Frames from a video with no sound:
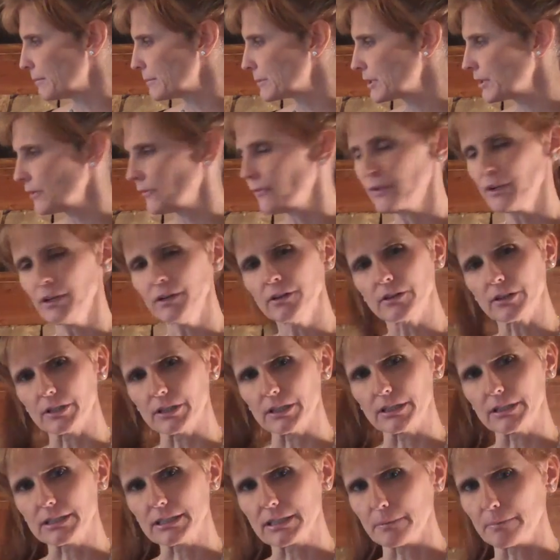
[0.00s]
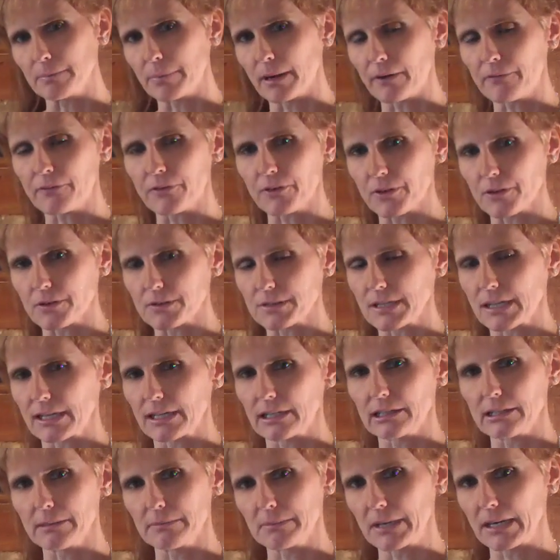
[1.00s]
to feel good, to buffer those
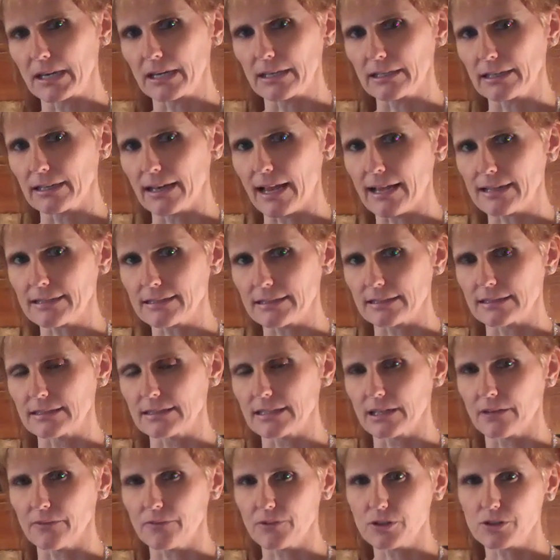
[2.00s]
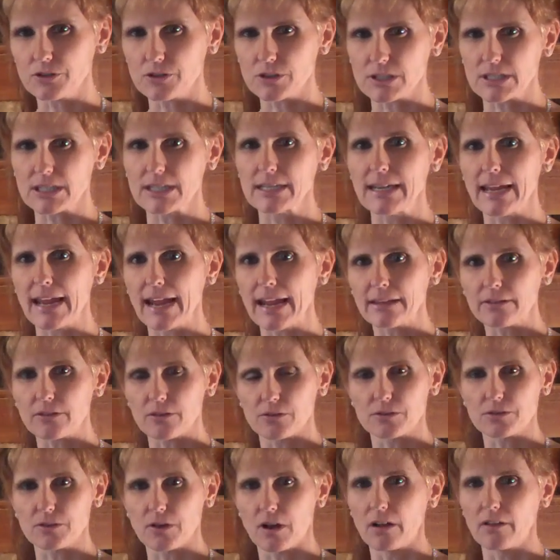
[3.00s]
uneliminated acids. And if you just yank
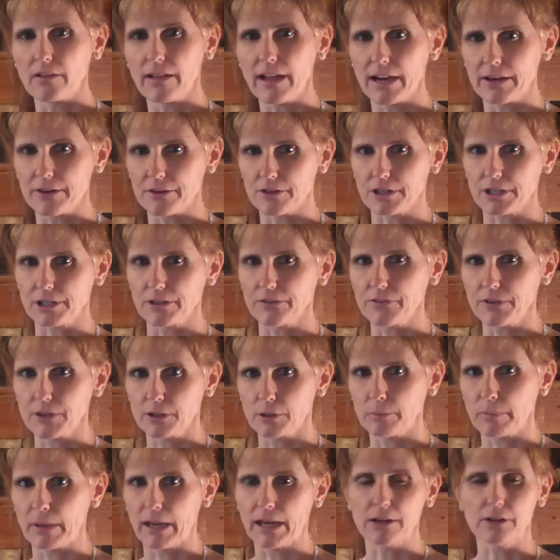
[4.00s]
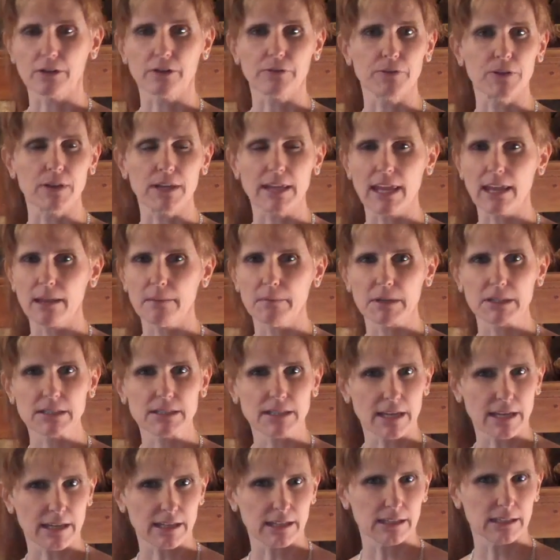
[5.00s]
those all out, you're going to feel bad. Or if you came in
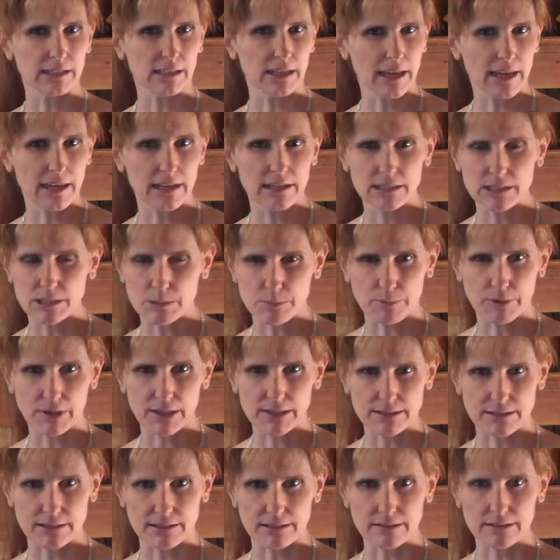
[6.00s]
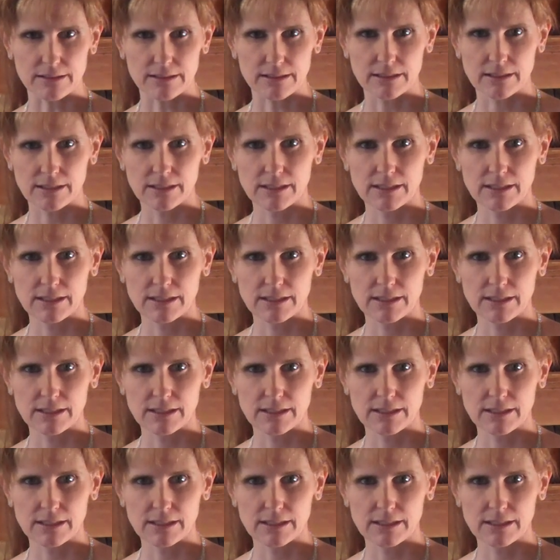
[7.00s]
taking an antidepressant.